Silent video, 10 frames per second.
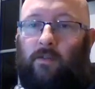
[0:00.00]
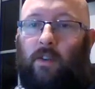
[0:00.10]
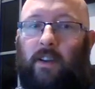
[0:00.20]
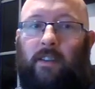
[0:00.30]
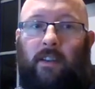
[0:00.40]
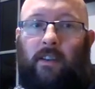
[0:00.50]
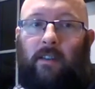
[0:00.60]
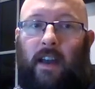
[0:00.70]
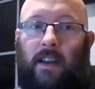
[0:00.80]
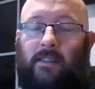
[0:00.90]

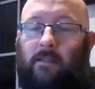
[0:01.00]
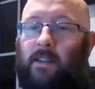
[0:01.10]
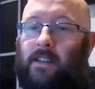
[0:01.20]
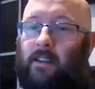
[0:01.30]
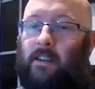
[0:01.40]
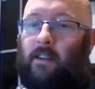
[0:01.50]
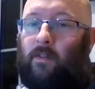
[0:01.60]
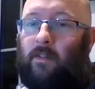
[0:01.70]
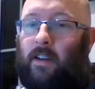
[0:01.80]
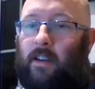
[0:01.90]
$42. Yeah, somebody's had
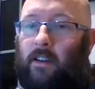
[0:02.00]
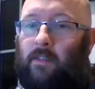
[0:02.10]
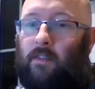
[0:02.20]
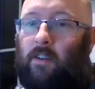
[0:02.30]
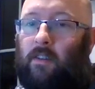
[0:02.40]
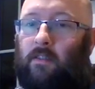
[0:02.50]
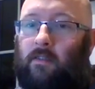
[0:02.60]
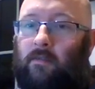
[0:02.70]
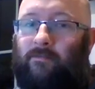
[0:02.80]
enough already. They've gone.